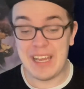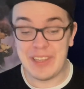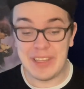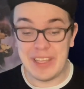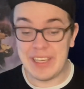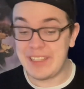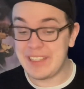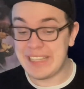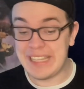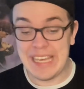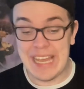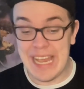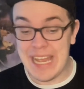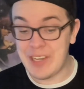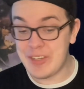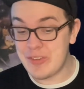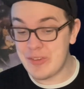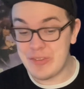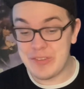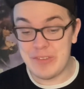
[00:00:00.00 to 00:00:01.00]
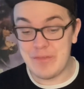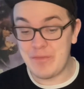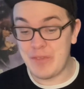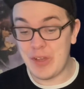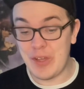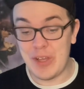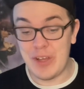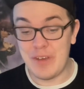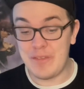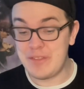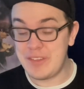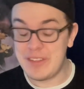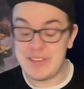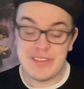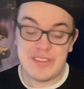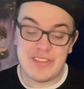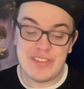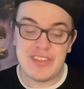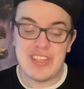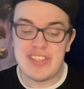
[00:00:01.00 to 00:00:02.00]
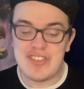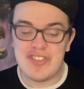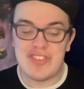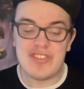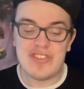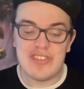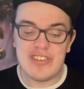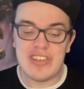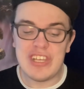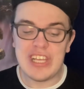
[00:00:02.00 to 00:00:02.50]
like the actors involved. This